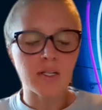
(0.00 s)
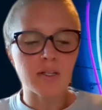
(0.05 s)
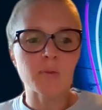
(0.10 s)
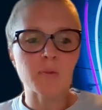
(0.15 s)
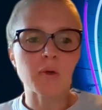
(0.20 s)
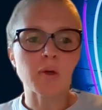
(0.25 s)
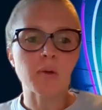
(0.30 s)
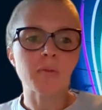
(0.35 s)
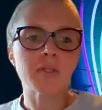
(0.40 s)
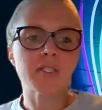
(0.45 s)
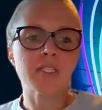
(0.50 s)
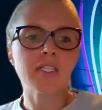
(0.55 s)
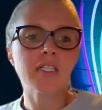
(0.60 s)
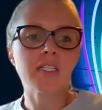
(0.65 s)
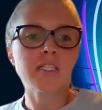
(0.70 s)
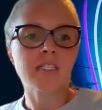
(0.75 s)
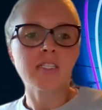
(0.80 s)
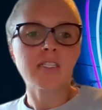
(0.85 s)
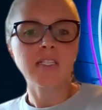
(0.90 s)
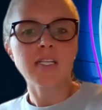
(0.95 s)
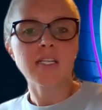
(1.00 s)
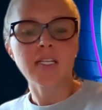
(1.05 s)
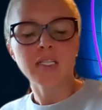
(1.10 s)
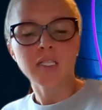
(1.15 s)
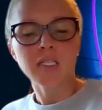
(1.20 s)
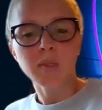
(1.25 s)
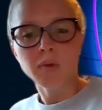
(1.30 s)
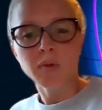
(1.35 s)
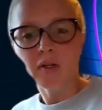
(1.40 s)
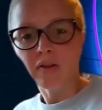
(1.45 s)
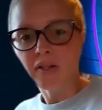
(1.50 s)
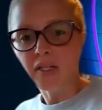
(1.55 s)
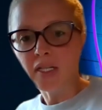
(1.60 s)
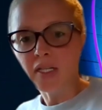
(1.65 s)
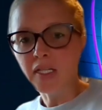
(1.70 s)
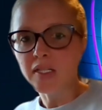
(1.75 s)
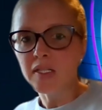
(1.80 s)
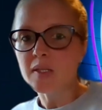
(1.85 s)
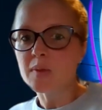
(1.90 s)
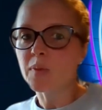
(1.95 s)
of proposition
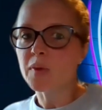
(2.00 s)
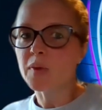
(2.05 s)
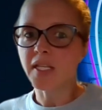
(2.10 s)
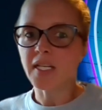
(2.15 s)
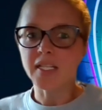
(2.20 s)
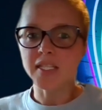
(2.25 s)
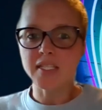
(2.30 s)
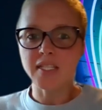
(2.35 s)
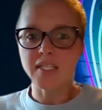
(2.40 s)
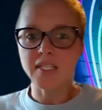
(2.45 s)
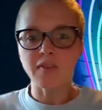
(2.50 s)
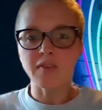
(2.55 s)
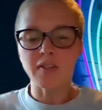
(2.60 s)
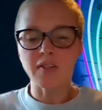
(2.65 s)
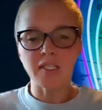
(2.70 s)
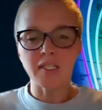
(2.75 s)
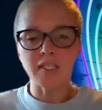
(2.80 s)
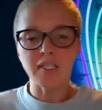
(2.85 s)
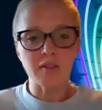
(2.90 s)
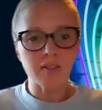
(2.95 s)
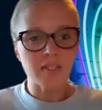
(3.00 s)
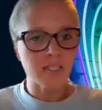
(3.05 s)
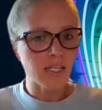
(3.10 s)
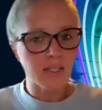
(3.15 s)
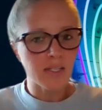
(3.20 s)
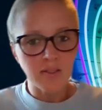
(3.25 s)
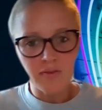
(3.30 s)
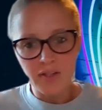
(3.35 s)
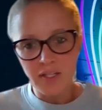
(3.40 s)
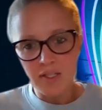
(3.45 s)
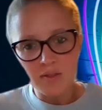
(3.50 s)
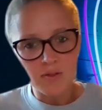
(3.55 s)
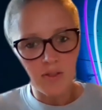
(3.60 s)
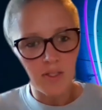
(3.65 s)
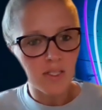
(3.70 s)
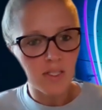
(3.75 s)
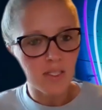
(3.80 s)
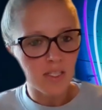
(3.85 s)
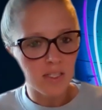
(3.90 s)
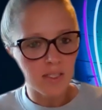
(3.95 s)
experience. But that's definitely not to say, as Faisal
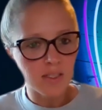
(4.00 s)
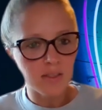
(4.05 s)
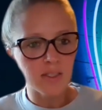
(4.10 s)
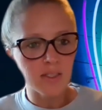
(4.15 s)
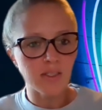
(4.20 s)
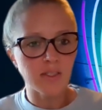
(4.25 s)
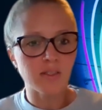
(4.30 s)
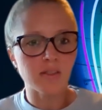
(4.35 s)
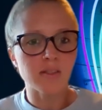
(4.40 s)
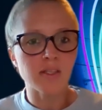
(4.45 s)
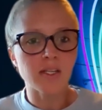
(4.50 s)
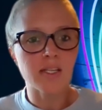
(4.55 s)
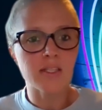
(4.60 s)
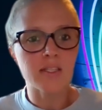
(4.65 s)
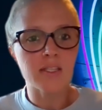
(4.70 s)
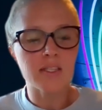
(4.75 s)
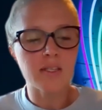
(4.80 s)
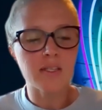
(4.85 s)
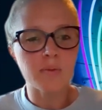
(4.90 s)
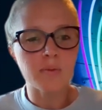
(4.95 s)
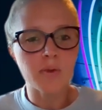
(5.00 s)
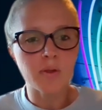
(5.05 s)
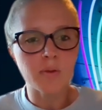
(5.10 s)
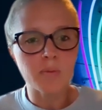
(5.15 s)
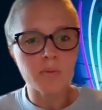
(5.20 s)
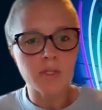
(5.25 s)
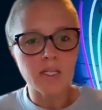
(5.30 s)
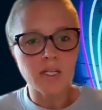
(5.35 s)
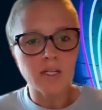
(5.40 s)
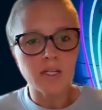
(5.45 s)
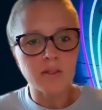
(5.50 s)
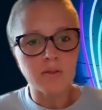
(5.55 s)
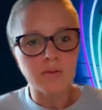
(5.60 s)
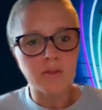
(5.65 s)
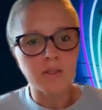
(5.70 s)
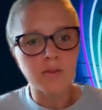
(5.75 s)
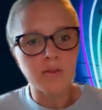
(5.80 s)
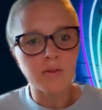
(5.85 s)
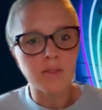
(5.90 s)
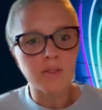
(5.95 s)
just alluded to there, that there won't be other
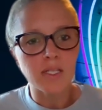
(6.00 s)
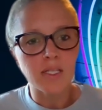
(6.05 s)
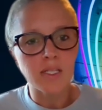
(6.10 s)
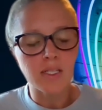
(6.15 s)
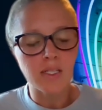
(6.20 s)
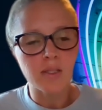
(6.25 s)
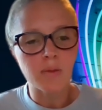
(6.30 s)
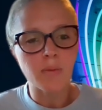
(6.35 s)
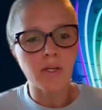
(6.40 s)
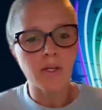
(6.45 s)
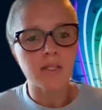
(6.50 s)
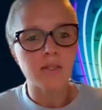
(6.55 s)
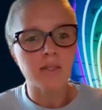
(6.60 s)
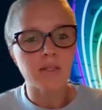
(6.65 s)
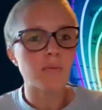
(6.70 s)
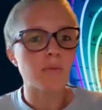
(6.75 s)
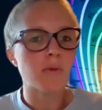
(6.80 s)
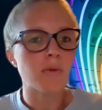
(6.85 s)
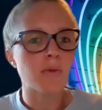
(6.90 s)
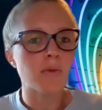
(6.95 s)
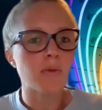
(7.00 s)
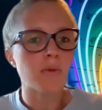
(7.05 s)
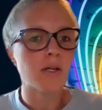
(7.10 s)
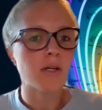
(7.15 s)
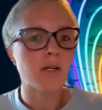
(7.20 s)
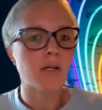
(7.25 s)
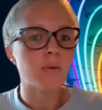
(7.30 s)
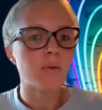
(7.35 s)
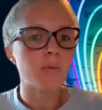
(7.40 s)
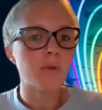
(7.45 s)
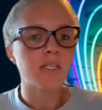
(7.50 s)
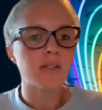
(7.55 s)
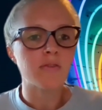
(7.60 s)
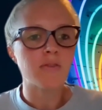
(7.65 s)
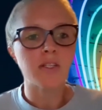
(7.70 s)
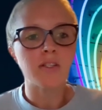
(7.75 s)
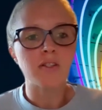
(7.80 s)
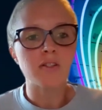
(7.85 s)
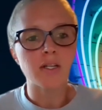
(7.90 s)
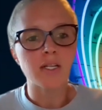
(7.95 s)
roles in eBay that might be
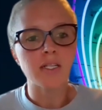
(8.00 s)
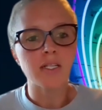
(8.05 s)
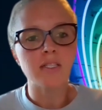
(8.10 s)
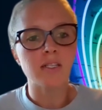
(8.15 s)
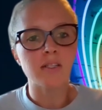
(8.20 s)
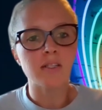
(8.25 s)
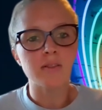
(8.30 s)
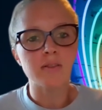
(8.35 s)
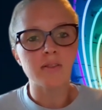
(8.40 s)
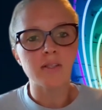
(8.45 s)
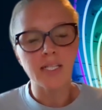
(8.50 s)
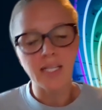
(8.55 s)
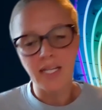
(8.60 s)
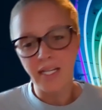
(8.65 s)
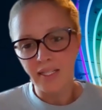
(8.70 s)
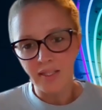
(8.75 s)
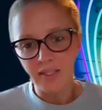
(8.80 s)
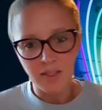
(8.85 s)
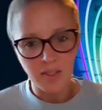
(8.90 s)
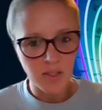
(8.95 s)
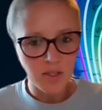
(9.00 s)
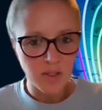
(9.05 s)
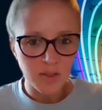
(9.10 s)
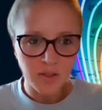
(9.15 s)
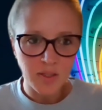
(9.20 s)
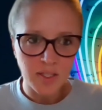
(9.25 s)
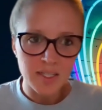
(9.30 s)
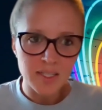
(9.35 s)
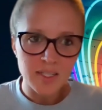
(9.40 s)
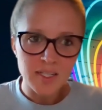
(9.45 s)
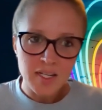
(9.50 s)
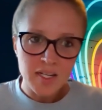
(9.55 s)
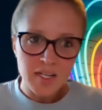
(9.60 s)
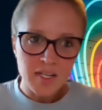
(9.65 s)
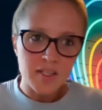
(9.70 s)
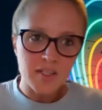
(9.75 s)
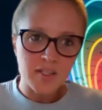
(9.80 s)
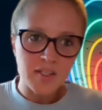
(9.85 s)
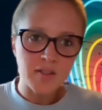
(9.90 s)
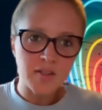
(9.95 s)
of interest. So again, the joy
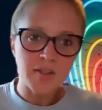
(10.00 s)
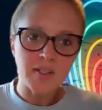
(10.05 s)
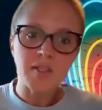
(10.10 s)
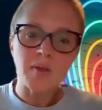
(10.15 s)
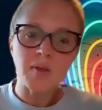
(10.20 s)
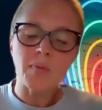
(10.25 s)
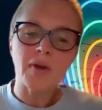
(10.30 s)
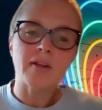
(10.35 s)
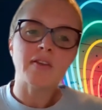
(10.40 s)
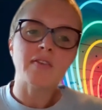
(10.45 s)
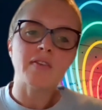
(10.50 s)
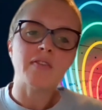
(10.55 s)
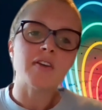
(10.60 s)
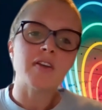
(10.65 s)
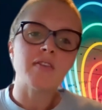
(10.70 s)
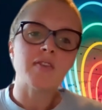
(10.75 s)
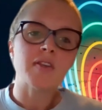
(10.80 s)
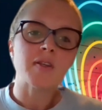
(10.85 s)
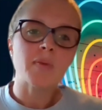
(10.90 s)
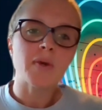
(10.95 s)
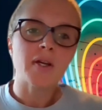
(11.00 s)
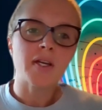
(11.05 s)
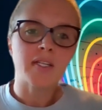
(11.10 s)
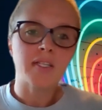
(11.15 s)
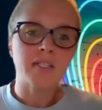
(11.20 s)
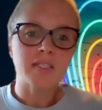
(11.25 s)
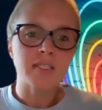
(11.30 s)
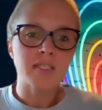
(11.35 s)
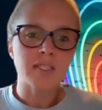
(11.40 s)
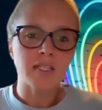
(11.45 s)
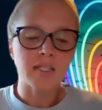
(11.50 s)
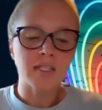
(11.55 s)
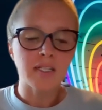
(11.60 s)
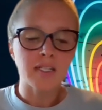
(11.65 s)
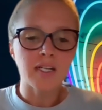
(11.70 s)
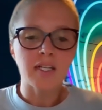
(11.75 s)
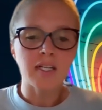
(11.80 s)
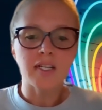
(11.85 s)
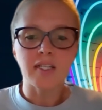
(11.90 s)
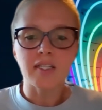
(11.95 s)
and the benefit of eBay is
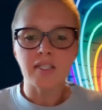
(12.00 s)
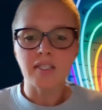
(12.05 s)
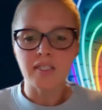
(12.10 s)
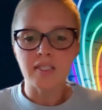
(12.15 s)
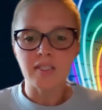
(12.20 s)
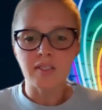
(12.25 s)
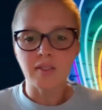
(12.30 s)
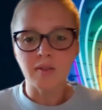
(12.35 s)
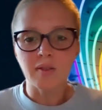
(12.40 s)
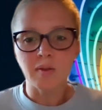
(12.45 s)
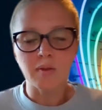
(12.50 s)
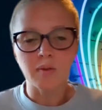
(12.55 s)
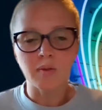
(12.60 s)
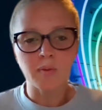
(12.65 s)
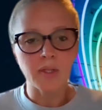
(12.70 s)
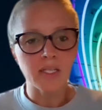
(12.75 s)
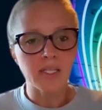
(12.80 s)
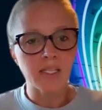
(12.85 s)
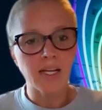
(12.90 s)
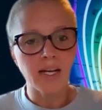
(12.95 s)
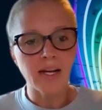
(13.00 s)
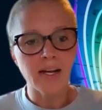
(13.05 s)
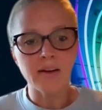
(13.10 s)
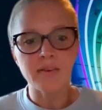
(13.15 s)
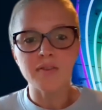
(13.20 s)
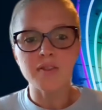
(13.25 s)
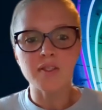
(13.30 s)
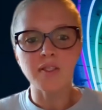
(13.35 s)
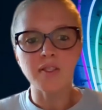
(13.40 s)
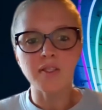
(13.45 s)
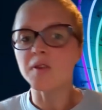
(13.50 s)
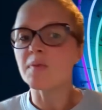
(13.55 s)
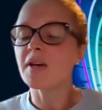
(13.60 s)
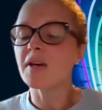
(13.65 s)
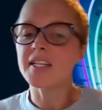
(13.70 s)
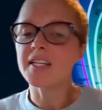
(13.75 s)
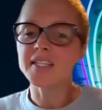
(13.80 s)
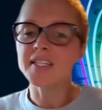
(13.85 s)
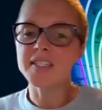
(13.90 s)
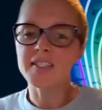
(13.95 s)
that we have so
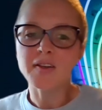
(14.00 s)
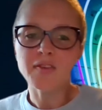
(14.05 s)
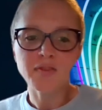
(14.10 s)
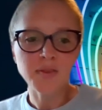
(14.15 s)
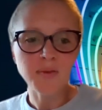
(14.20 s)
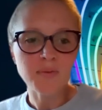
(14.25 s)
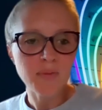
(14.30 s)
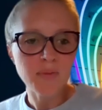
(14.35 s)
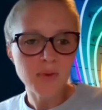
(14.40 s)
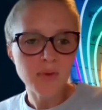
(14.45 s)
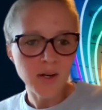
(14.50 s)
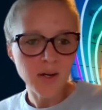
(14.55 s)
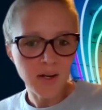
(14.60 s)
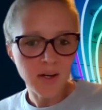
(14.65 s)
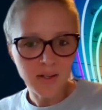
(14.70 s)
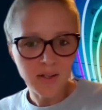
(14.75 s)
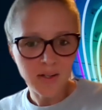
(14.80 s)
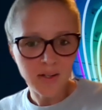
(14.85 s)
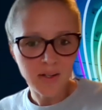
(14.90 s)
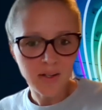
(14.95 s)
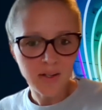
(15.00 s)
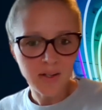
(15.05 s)
many different parts